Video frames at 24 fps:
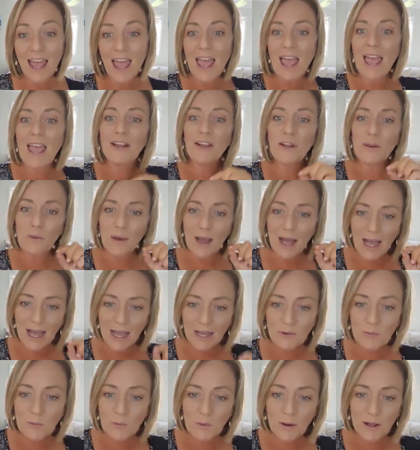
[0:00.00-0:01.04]
and you are
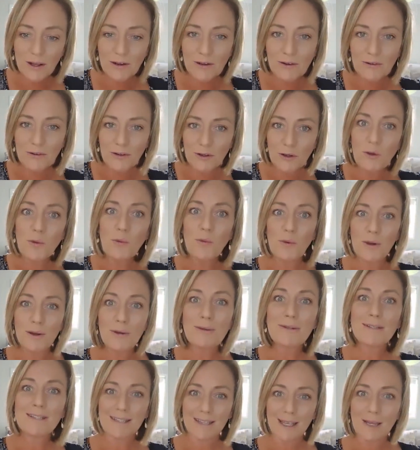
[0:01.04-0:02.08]
unwell, you will
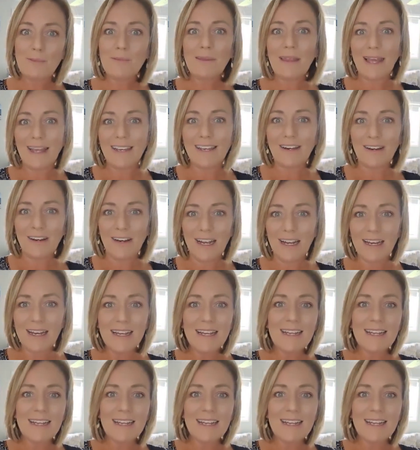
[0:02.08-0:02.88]
sleep that night.